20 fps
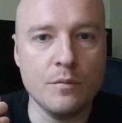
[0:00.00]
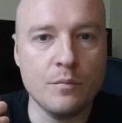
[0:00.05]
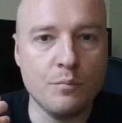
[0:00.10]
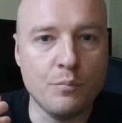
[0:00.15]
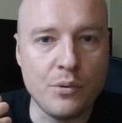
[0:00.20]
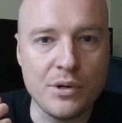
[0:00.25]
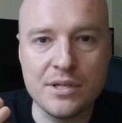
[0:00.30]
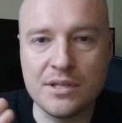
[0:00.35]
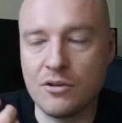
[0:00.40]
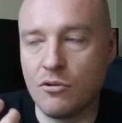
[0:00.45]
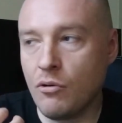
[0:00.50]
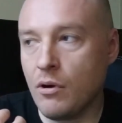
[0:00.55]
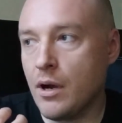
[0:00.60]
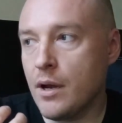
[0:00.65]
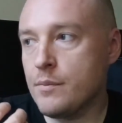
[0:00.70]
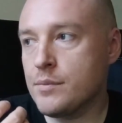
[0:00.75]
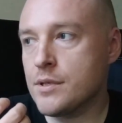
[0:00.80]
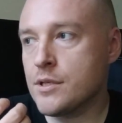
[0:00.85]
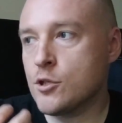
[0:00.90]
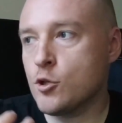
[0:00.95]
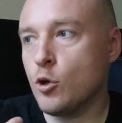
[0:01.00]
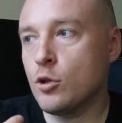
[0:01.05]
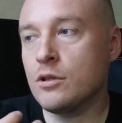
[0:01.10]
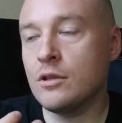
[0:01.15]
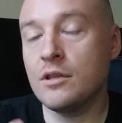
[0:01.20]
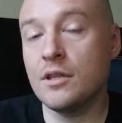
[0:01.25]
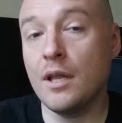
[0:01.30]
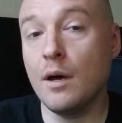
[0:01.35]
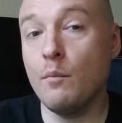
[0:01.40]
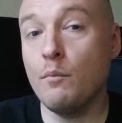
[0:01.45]
prescribes
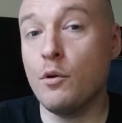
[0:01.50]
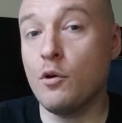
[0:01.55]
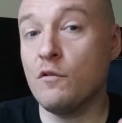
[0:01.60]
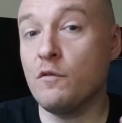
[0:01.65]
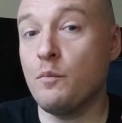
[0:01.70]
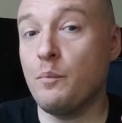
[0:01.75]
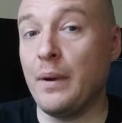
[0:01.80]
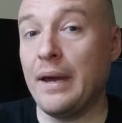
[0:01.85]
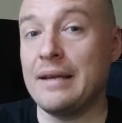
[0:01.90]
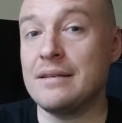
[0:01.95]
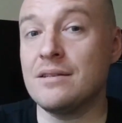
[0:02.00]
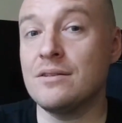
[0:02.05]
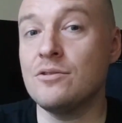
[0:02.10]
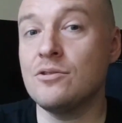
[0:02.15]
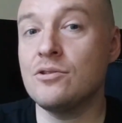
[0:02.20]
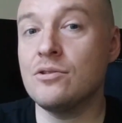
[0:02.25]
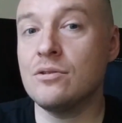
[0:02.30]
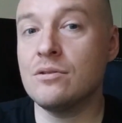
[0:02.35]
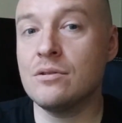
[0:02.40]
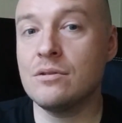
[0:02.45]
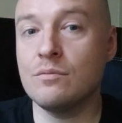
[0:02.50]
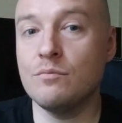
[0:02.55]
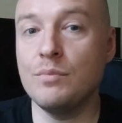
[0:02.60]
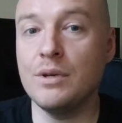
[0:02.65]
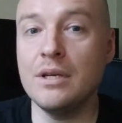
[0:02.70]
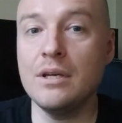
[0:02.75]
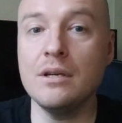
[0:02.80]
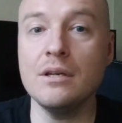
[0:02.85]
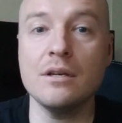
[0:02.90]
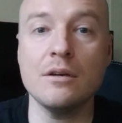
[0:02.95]
certain number of passengers
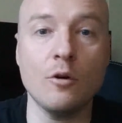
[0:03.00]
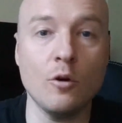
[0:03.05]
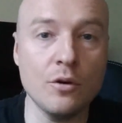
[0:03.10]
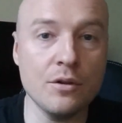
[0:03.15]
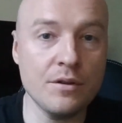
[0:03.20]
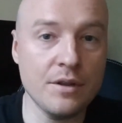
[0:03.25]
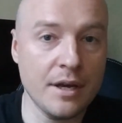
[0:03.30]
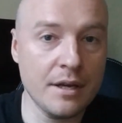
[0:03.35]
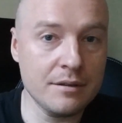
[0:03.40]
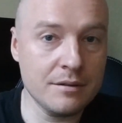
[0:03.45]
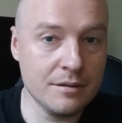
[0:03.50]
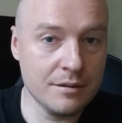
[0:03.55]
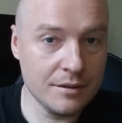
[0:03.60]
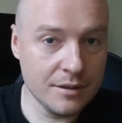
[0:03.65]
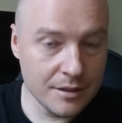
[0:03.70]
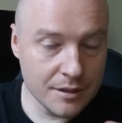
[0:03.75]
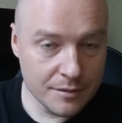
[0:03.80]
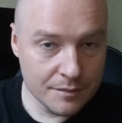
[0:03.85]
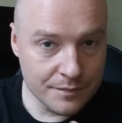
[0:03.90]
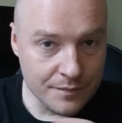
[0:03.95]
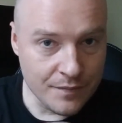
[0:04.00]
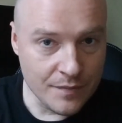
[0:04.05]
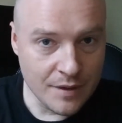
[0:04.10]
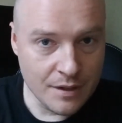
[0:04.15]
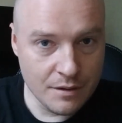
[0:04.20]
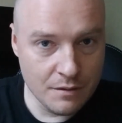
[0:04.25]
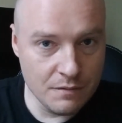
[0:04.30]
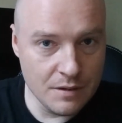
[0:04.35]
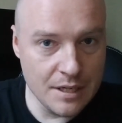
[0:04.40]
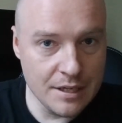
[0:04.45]
being on that
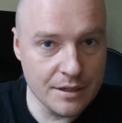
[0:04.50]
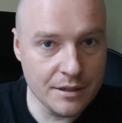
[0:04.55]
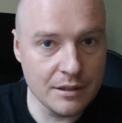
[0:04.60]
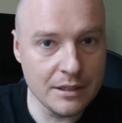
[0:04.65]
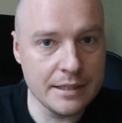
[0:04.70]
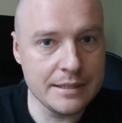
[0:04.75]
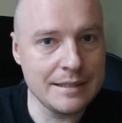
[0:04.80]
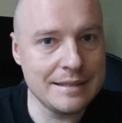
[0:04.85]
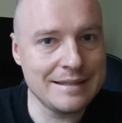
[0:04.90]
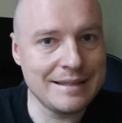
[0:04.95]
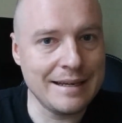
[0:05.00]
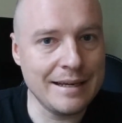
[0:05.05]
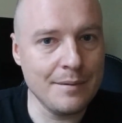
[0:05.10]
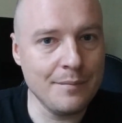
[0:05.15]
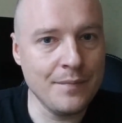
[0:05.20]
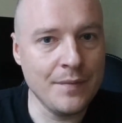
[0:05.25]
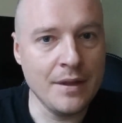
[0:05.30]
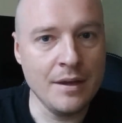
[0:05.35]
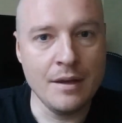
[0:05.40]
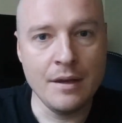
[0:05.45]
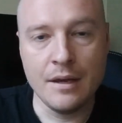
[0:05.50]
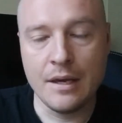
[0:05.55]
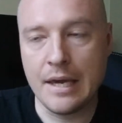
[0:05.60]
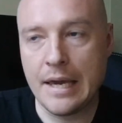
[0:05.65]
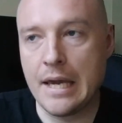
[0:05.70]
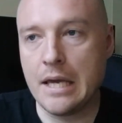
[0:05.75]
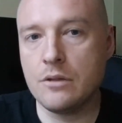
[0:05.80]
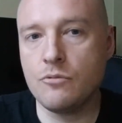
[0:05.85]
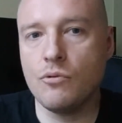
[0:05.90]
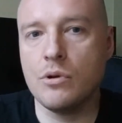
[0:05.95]
vehicle at a time,
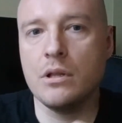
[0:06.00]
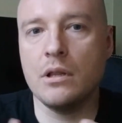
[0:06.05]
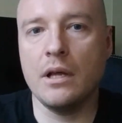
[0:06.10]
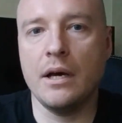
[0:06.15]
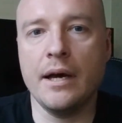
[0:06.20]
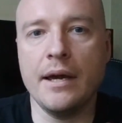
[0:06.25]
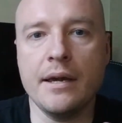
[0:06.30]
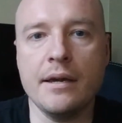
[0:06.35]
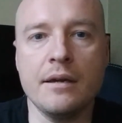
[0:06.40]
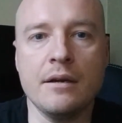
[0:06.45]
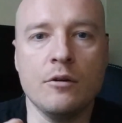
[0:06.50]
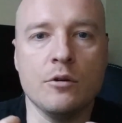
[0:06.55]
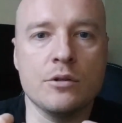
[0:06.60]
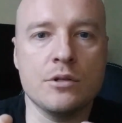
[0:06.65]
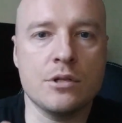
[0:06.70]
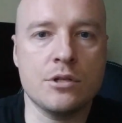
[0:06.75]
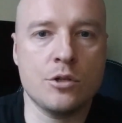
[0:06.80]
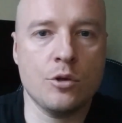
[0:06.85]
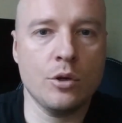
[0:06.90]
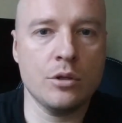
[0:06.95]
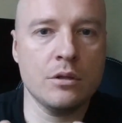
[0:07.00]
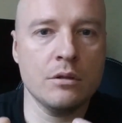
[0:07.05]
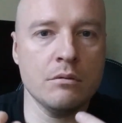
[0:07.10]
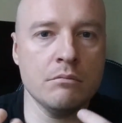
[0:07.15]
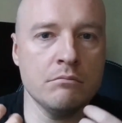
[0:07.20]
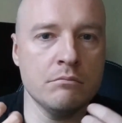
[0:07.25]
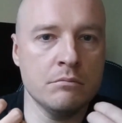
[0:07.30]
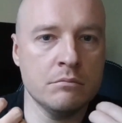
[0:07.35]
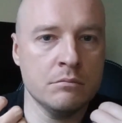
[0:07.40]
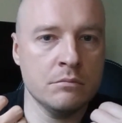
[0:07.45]
and relying on
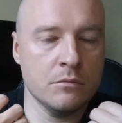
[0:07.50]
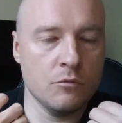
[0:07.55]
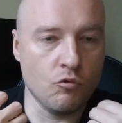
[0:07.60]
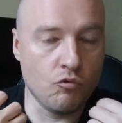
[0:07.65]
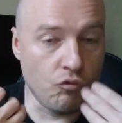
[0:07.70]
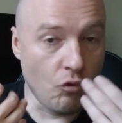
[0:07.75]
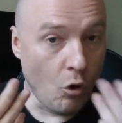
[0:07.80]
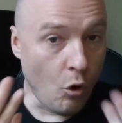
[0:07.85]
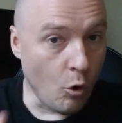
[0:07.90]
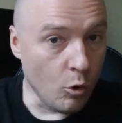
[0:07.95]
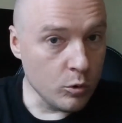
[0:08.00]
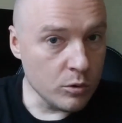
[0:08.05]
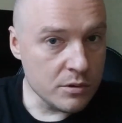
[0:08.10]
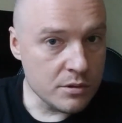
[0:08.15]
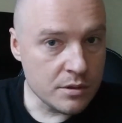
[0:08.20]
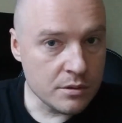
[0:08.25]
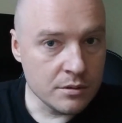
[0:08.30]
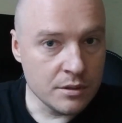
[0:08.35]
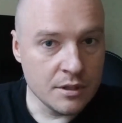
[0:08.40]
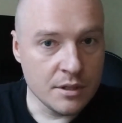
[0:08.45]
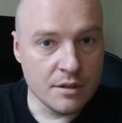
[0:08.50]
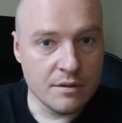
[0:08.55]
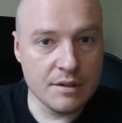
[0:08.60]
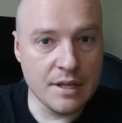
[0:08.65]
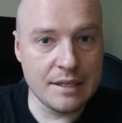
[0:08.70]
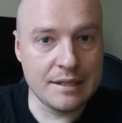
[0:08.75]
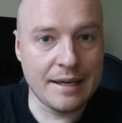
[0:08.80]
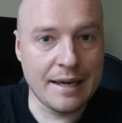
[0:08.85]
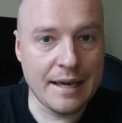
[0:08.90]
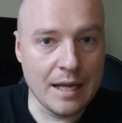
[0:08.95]
certain roles
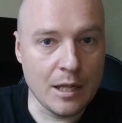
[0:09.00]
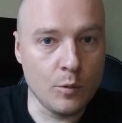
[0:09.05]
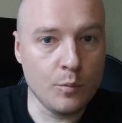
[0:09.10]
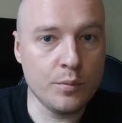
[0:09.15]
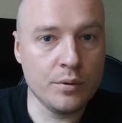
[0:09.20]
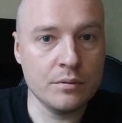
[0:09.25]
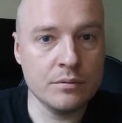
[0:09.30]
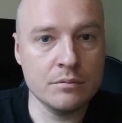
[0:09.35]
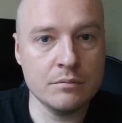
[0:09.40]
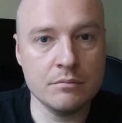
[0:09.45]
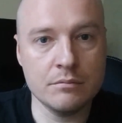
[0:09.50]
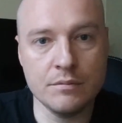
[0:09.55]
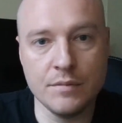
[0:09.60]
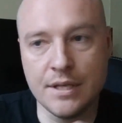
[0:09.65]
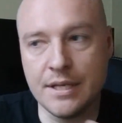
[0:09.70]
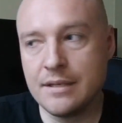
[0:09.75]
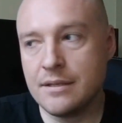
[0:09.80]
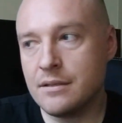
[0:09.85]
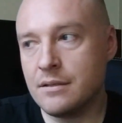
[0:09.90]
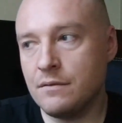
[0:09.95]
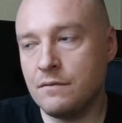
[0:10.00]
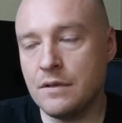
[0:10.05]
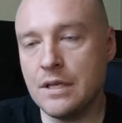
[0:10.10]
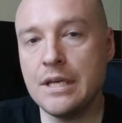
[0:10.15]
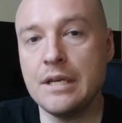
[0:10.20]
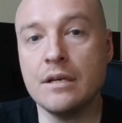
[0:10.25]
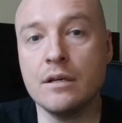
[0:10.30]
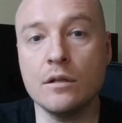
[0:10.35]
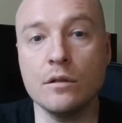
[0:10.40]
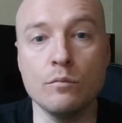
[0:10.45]
that help this
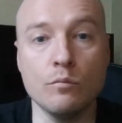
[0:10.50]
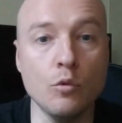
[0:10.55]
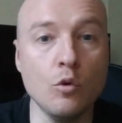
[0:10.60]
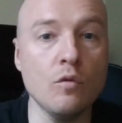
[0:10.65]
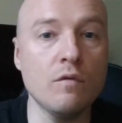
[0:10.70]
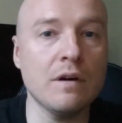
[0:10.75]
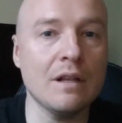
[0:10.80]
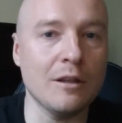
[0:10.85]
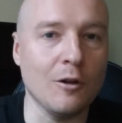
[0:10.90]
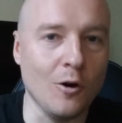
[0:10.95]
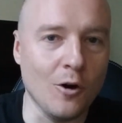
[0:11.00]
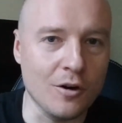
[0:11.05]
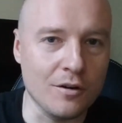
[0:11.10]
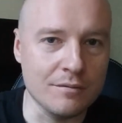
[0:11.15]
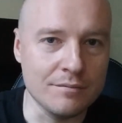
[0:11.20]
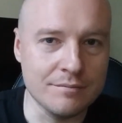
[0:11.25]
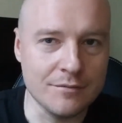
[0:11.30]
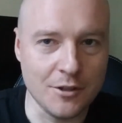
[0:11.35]
vehicle move along.